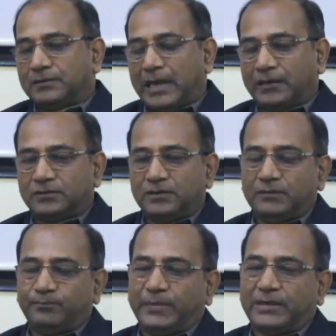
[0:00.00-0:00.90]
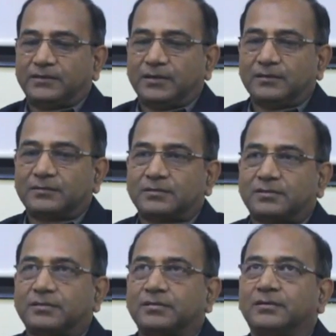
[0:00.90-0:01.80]
Actually, patents
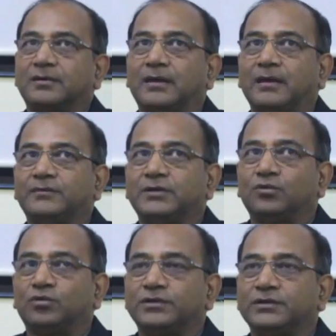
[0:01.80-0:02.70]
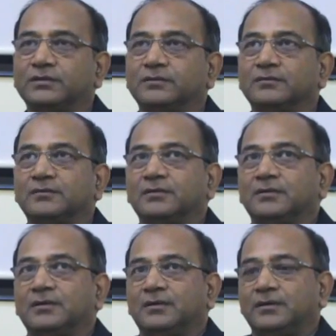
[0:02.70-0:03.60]
have their origin
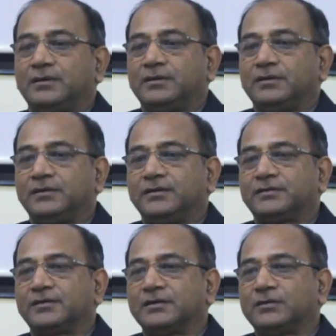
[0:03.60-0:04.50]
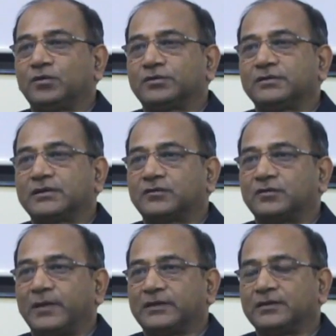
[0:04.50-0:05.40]
in industrial revolution that
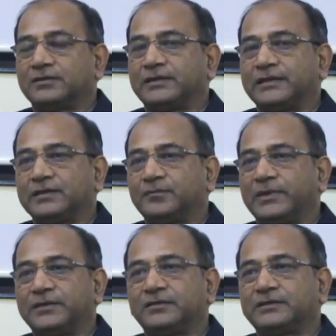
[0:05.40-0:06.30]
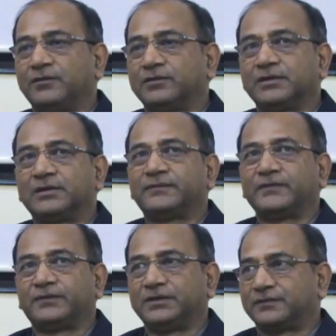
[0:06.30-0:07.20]
was taking place in
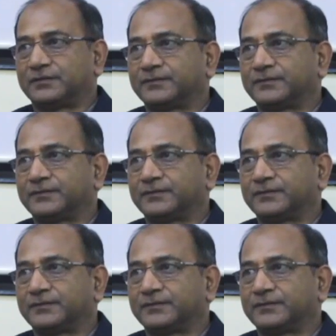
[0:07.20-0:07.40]
1750s.